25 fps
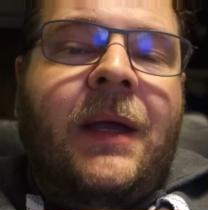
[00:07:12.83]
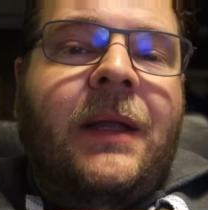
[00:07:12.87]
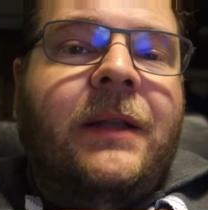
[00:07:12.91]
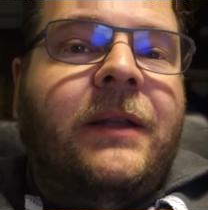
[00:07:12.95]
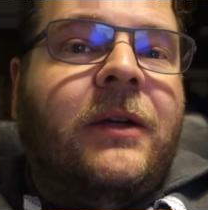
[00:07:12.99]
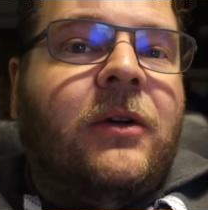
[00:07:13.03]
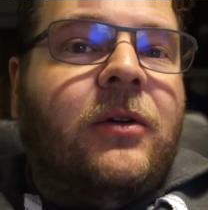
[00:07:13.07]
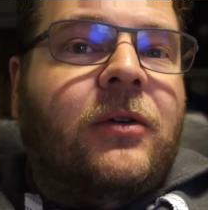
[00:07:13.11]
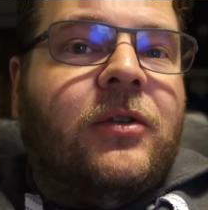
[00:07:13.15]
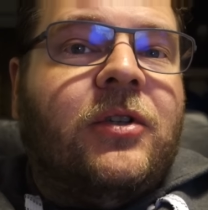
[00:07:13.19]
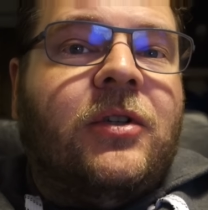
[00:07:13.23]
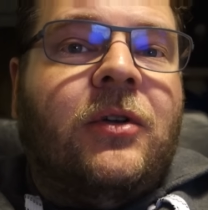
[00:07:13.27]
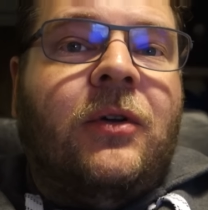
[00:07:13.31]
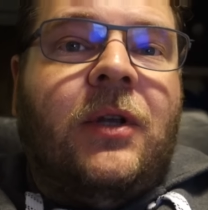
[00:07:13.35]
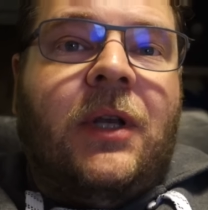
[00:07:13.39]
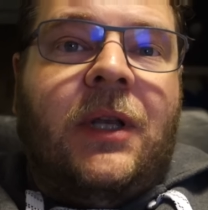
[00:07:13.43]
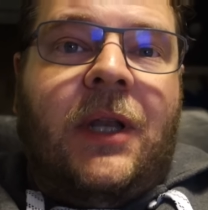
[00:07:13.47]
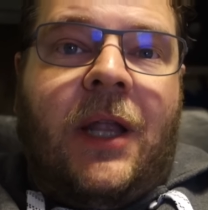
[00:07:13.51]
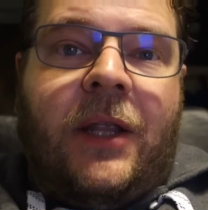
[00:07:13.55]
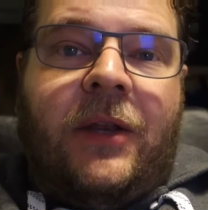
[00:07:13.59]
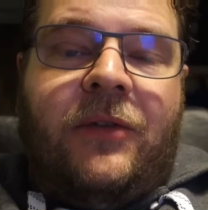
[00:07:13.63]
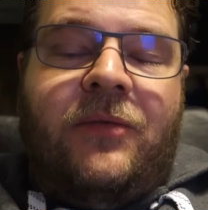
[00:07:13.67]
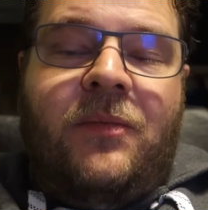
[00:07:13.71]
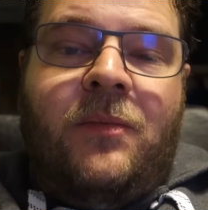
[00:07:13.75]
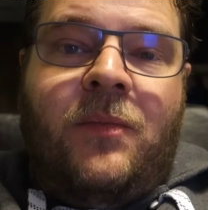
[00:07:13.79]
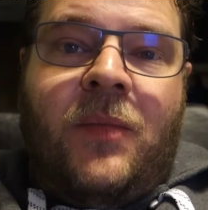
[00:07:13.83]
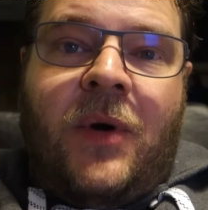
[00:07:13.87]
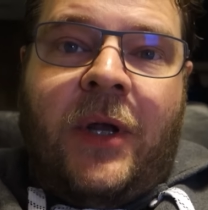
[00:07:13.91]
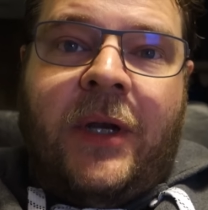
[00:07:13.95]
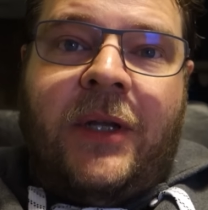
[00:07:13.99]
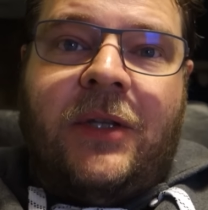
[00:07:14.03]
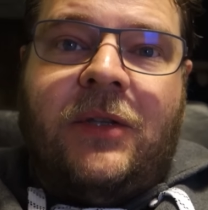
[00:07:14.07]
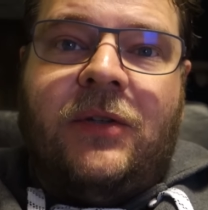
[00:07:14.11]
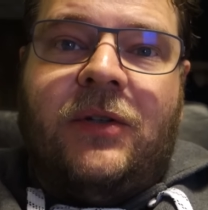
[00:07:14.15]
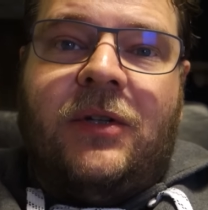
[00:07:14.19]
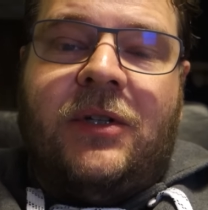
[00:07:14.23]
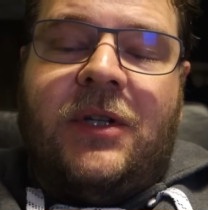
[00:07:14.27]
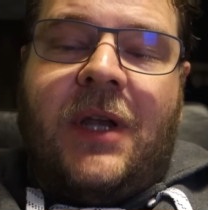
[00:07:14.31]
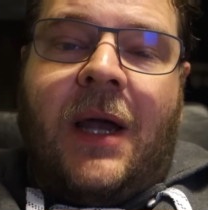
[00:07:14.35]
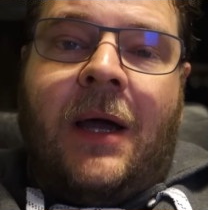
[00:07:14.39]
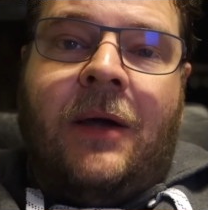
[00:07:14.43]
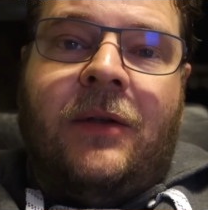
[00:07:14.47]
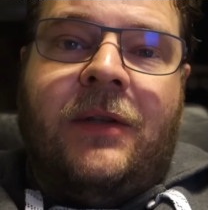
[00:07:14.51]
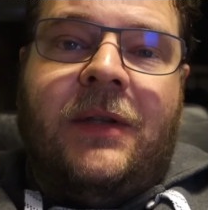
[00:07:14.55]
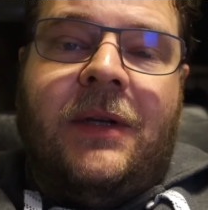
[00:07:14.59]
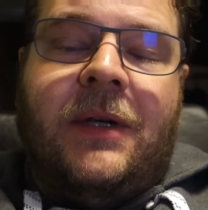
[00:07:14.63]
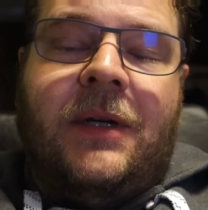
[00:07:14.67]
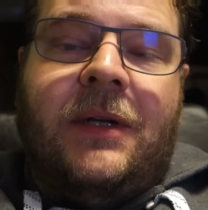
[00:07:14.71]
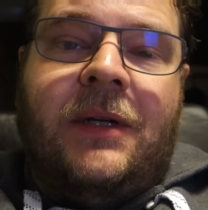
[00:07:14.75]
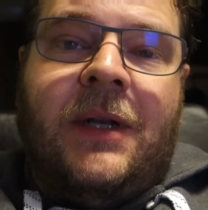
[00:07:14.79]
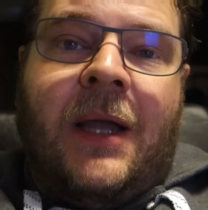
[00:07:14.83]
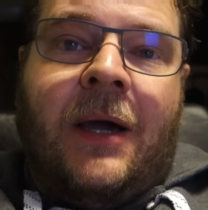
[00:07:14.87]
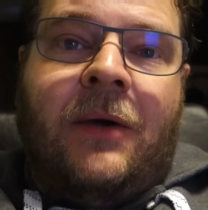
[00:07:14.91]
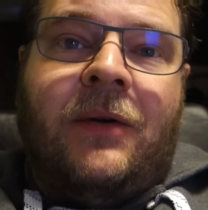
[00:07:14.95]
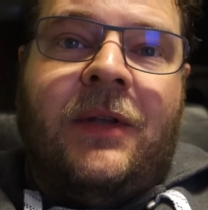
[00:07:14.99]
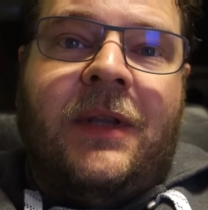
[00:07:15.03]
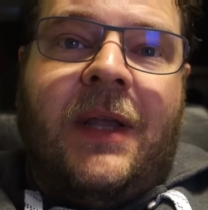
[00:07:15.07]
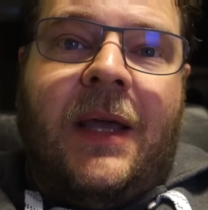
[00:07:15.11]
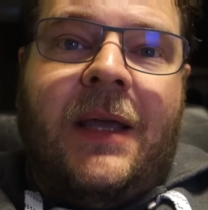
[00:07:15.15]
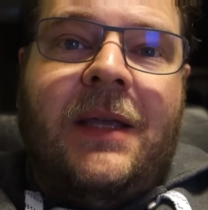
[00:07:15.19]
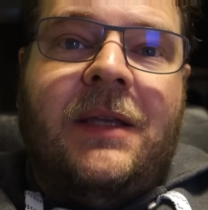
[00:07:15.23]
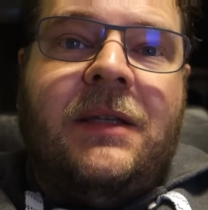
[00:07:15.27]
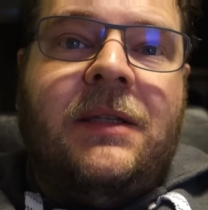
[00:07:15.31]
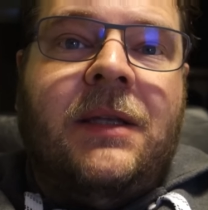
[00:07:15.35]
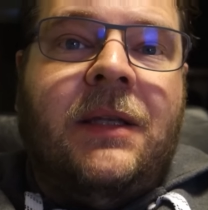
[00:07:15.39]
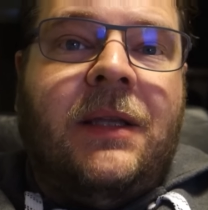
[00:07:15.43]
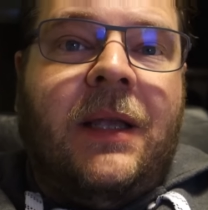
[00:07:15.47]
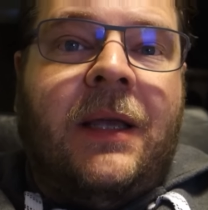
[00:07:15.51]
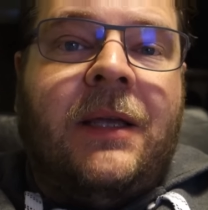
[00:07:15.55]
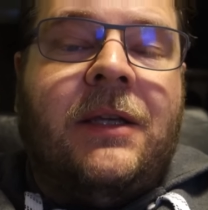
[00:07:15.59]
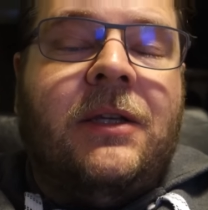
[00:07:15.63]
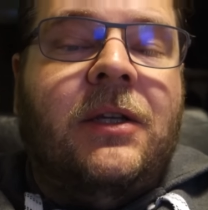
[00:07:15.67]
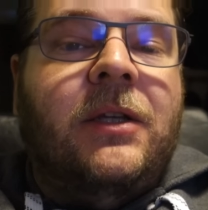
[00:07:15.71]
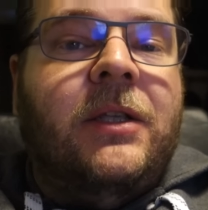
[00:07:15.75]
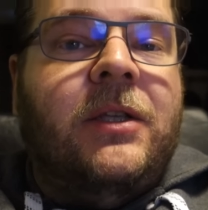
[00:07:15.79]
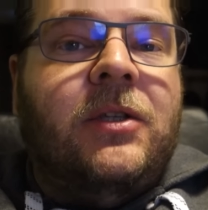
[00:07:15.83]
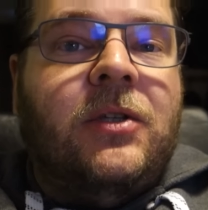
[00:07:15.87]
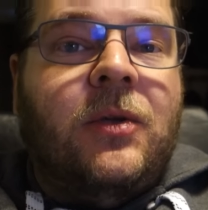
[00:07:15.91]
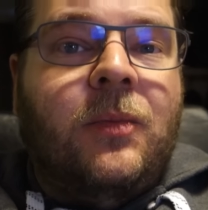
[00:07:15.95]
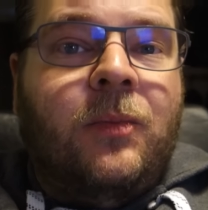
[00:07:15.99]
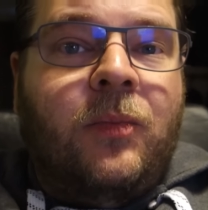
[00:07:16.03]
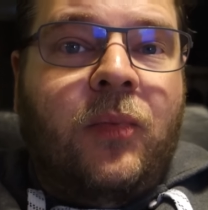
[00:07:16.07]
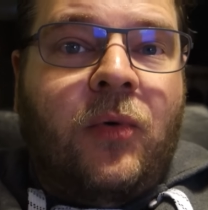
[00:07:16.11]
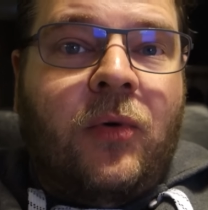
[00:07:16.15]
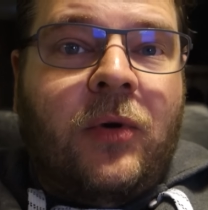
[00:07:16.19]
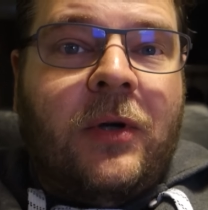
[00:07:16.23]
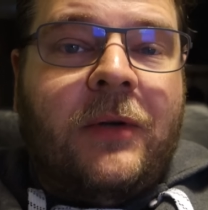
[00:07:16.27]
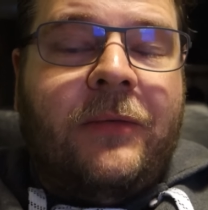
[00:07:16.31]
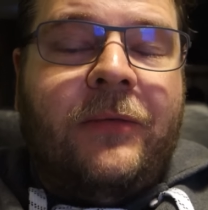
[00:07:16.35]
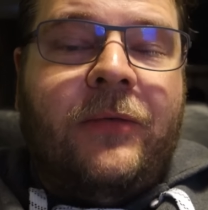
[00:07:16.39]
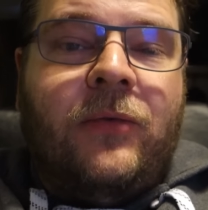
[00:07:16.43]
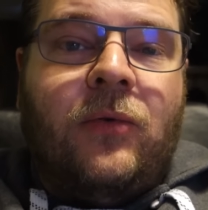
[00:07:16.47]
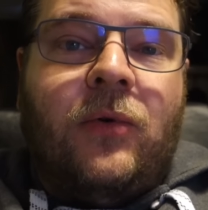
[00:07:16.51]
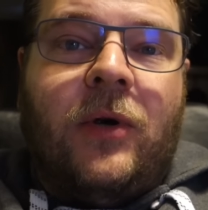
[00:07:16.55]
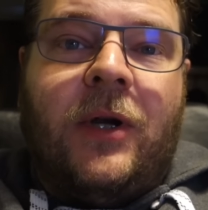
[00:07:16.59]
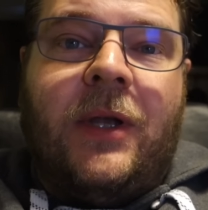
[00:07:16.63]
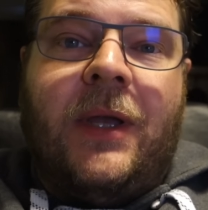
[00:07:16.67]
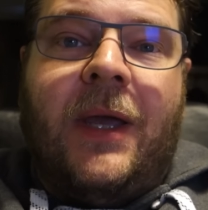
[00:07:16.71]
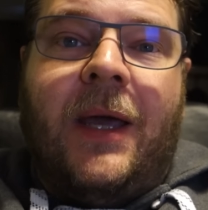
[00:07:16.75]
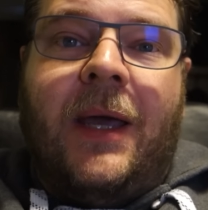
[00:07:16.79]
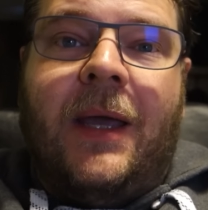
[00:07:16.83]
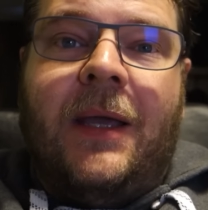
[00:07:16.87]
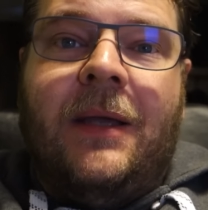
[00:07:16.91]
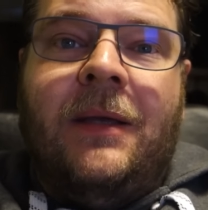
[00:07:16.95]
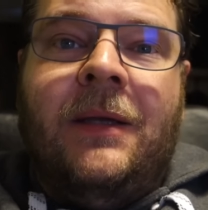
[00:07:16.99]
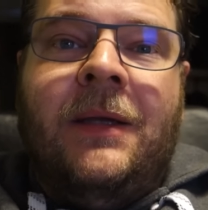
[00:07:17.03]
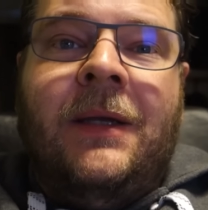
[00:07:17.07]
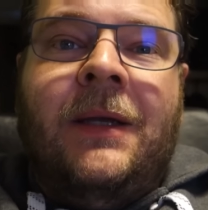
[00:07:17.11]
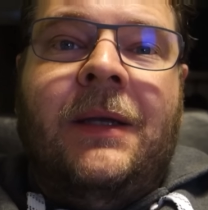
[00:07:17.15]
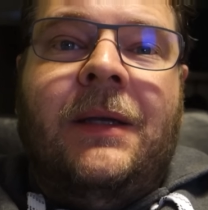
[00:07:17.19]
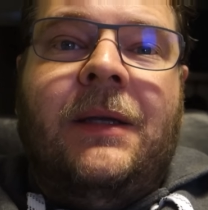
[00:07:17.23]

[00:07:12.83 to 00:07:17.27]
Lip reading: There are also a lot of monitors out there nowadays that actually support 4K.